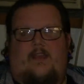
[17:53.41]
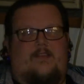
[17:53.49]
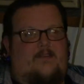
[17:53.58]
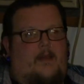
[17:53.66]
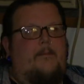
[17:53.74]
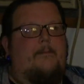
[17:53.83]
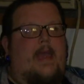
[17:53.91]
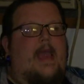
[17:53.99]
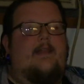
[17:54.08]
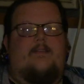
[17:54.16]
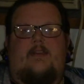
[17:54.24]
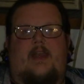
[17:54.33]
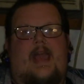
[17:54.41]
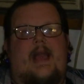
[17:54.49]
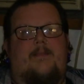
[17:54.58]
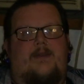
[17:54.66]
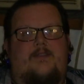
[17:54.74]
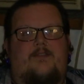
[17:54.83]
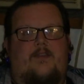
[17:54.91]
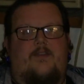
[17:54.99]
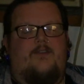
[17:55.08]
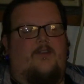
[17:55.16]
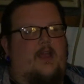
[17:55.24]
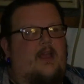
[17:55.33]
Like something bad is going to happen in
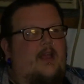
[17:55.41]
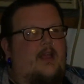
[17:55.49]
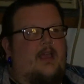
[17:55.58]
surgery.